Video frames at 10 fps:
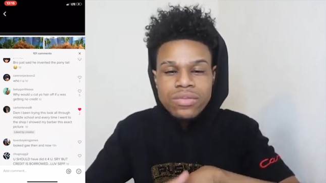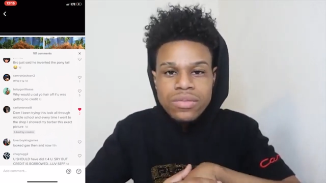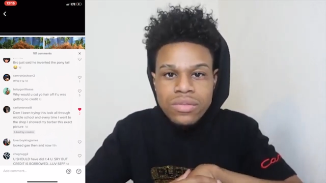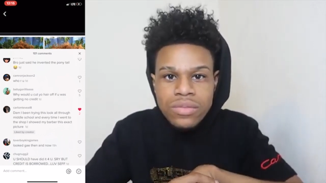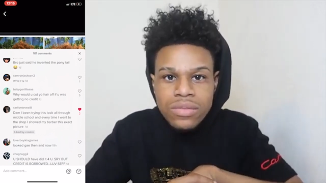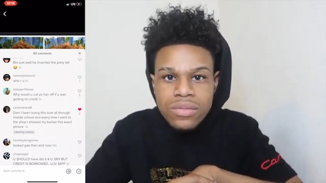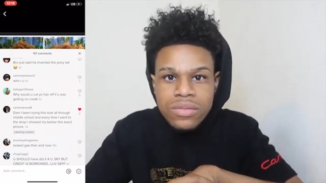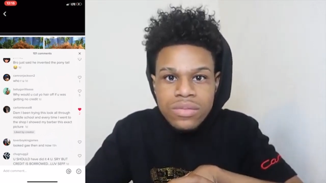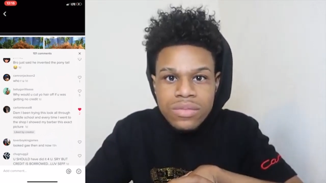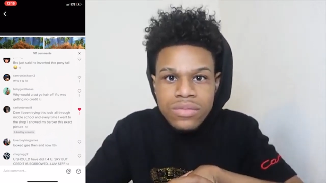
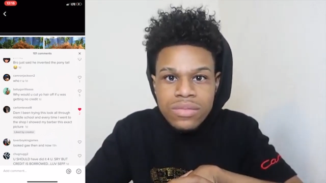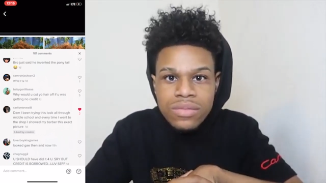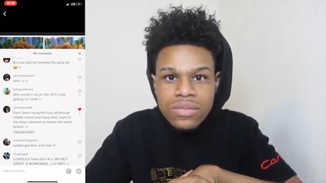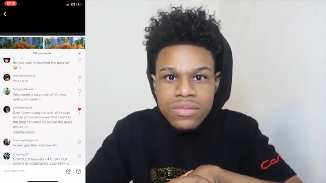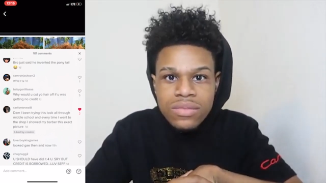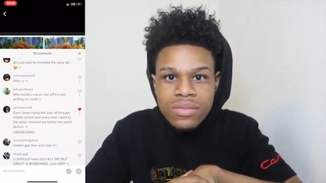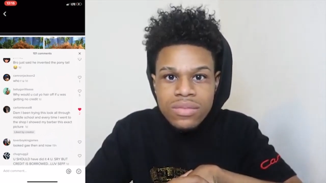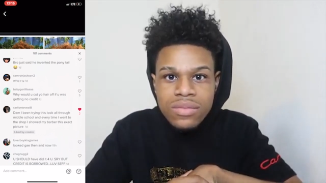(no one is talking)